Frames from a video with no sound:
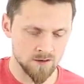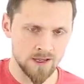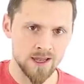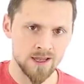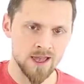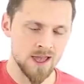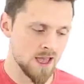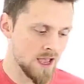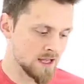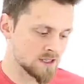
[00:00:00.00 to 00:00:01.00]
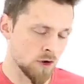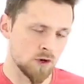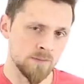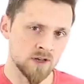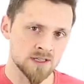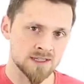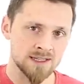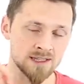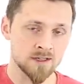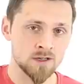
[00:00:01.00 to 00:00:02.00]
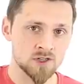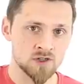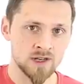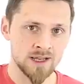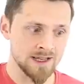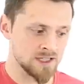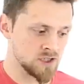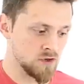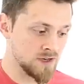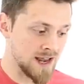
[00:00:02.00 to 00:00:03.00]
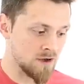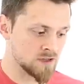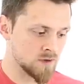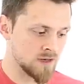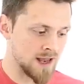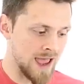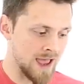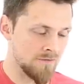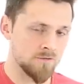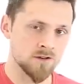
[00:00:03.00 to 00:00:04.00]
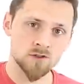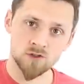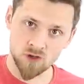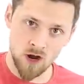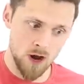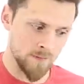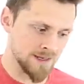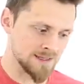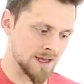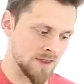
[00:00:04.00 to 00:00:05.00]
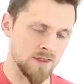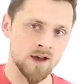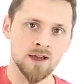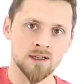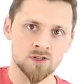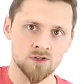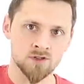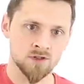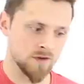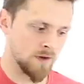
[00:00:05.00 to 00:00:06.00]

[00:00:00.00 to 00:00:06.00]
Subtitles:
Okay? It's only because the third string is tuned now to an F sharp is that that is true.